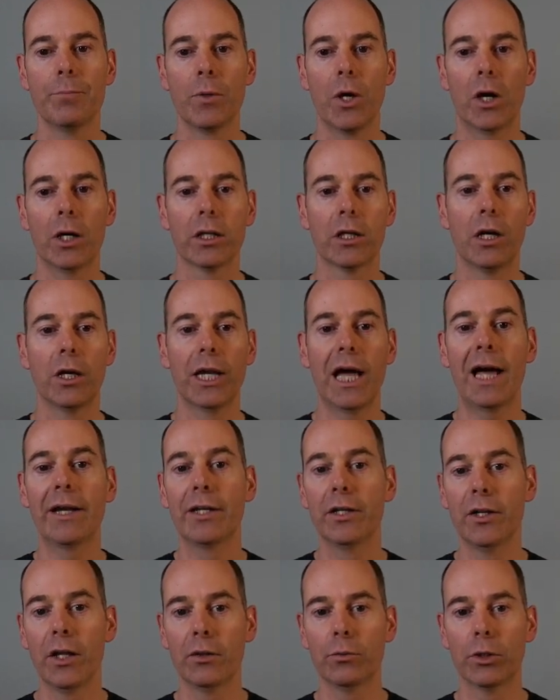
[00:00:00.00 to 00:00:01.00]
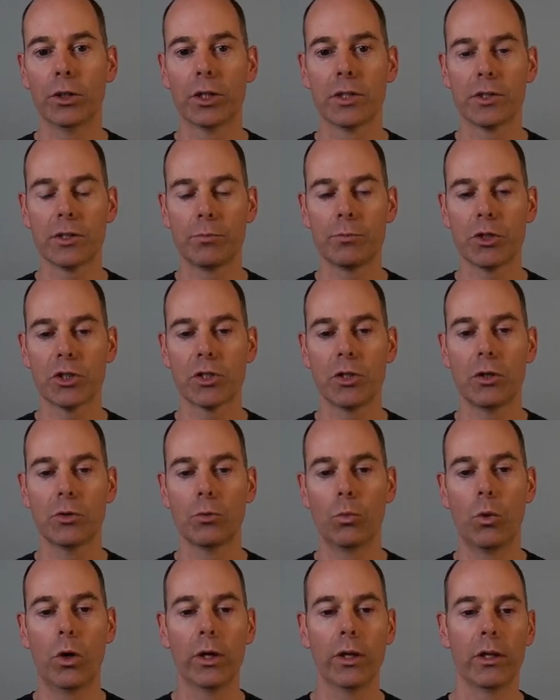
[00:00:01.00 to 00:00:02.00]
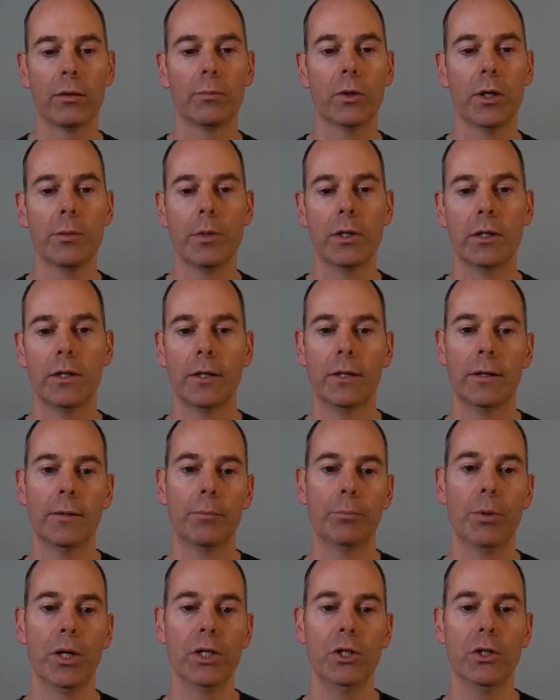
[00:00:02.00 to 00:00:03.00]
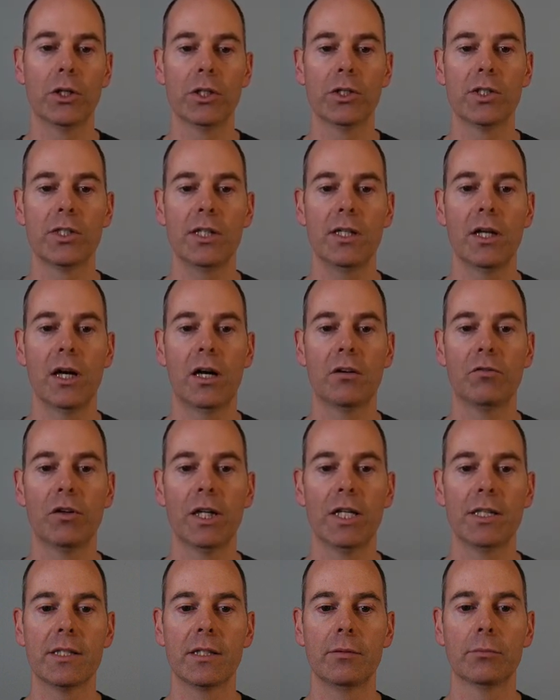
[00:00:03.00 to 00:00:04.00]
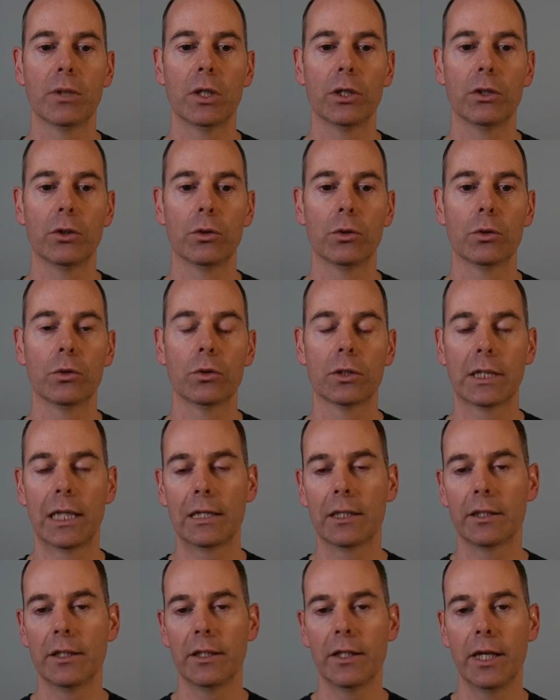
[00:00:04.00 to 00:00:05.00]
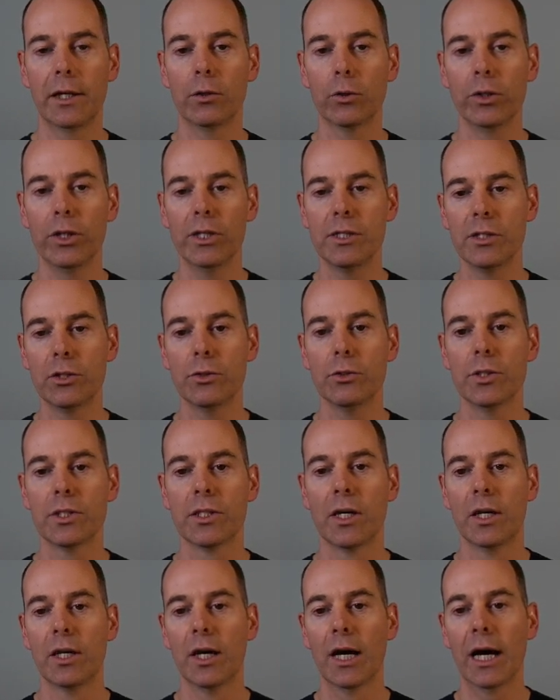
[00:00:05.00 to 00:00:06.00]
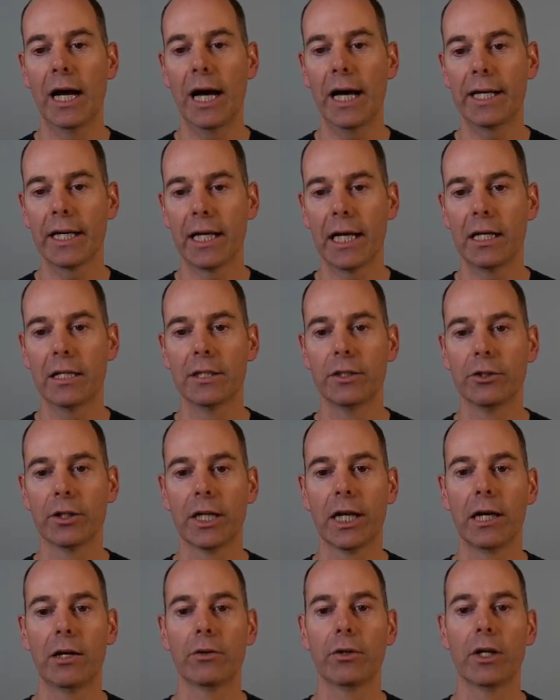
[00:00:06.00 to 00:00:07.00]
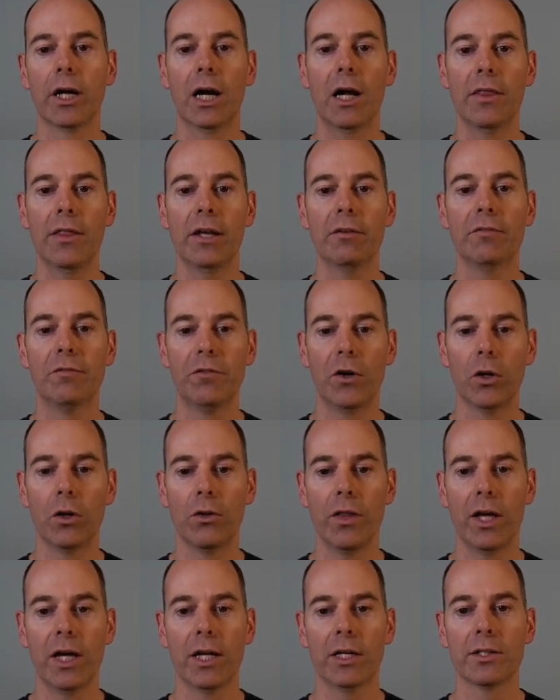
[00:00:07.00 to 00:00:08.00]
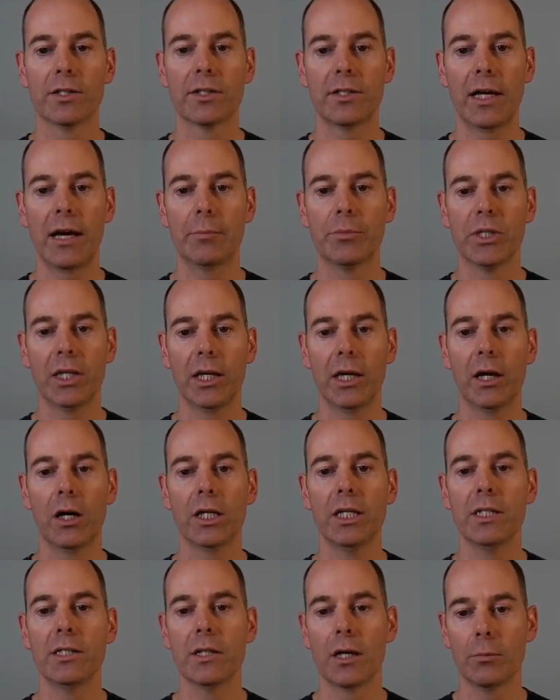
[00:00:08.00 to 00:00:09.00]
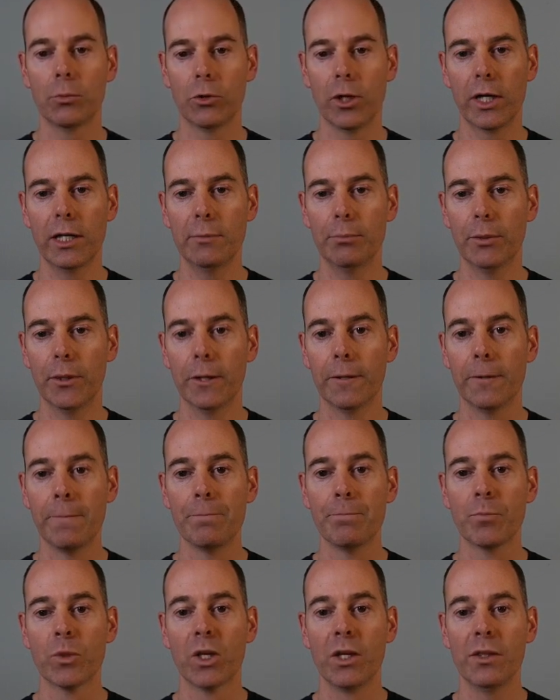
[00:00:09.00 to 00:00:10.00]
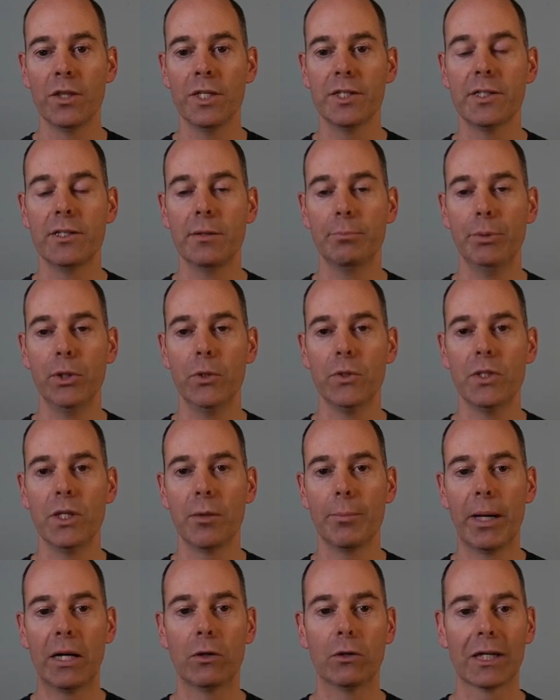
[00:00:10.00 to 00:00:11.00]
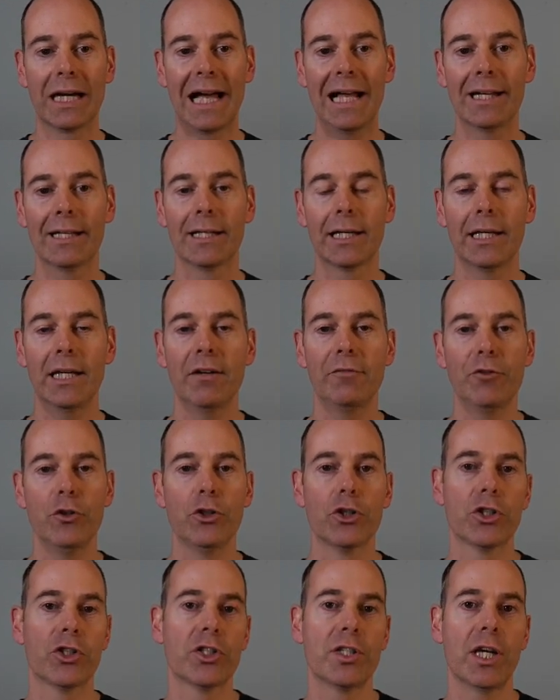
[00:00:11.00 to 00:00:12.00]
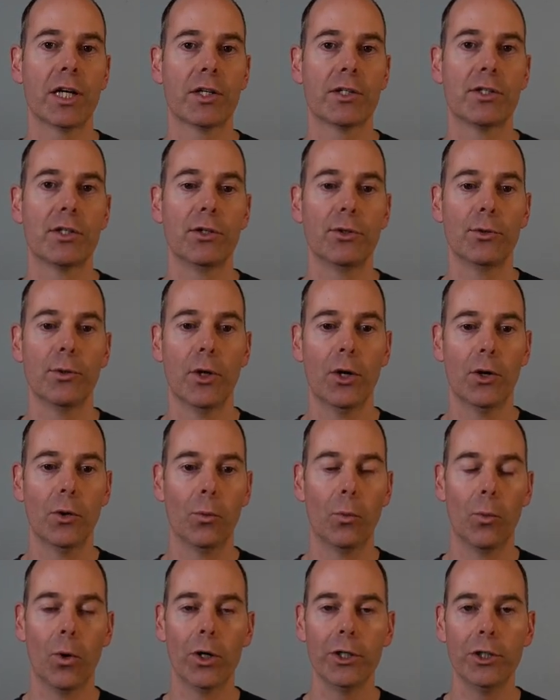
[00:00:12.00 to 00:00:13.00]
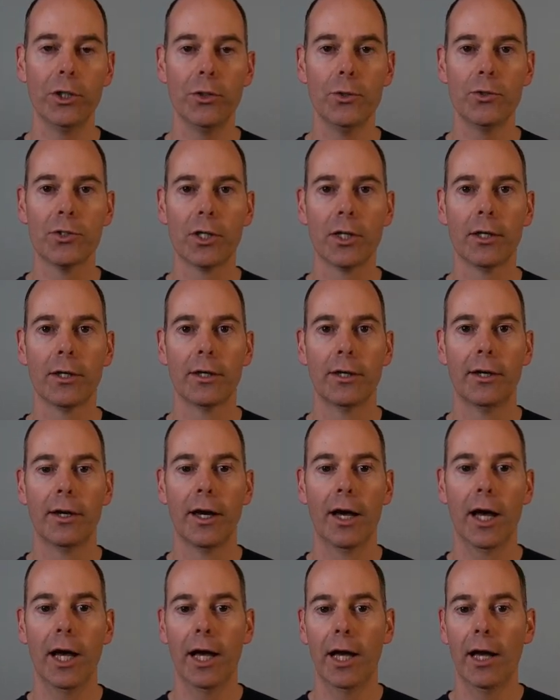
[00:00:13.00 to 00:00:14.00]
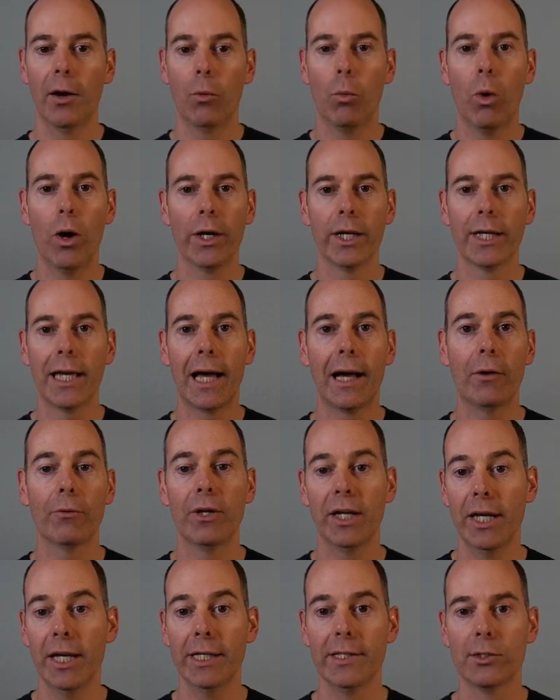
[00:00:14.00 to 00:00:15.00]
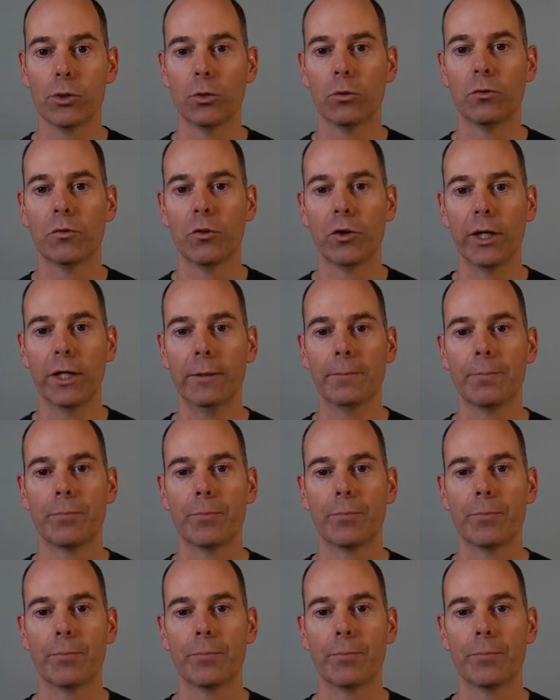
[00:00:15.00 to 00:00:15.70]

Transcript: I can't add another one because I'm just on one at the moment, but you can see that I've linked in my Google Calendar there. All you need to do is add a calendar account and then follow their steps here. I need to upgrade, but this is the beauty about Calendly. If you just stick to one user, one account, it's all free.